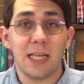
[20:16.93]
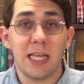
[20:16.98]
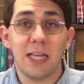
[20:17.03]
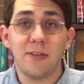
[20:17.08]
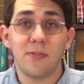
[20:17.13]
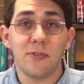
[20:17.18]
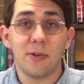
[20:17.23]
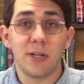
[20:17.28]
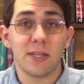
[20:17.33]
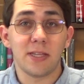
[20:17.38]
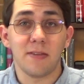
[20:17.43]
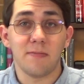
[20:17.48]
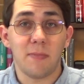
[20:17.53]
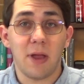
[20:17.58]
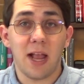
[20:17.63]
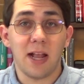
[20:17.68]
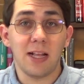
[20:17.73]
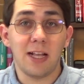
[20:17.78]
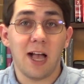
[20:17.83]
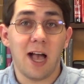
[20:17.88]
evilness of
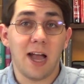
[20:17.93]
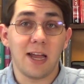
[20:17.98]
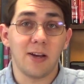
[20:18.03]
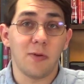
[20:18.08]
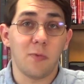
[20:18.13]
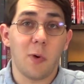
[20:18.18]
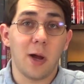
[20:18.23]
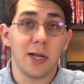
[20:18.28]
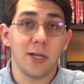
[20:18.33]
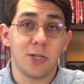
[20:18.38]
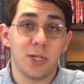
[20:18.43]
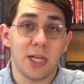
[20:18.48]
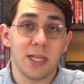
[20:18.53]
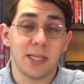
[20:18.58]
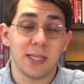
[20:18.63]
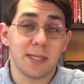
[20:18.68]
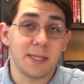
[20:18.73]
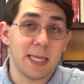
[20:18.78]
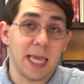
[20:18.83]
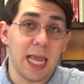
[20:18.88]
mankind and why
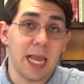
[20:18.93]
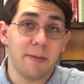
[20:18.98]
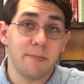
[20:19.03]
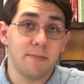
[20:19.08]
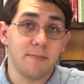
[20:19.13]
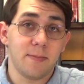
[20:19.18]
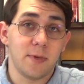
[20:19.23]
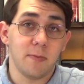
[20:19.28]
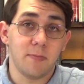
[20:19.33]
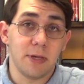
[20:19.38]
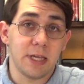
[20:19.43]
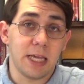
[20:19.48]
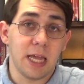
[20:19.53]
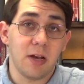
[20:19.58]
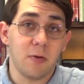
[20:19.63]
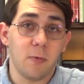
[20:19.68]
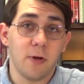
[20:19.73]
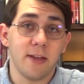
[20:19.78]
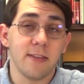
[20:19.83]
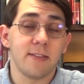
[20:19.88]
Jesus came to
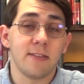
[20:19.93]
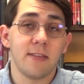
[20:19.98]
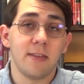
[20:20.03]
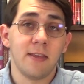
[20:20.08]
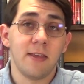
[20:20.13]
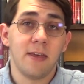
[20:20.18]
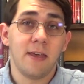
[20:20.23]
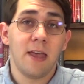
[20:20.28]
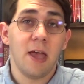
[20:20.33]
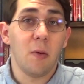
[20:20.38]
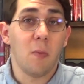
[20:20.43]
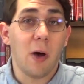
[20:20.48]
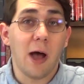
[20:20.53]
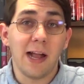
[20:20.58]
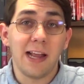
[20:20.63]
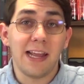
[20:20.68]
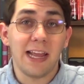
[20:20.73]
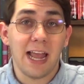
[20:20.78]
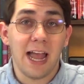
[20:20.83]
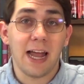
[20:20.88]
begin with and
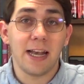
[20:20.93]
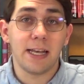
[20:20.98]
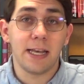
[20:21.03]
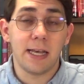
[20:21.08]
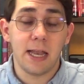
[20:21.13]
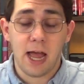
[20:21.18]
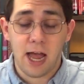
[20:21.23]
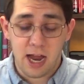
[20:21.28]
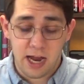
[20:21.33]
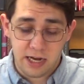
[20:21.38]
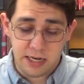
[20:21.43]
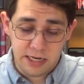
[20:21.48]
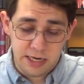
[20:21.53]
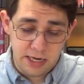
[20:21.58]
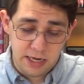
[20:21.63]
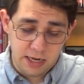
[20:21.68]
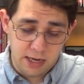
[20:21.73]
why he had to die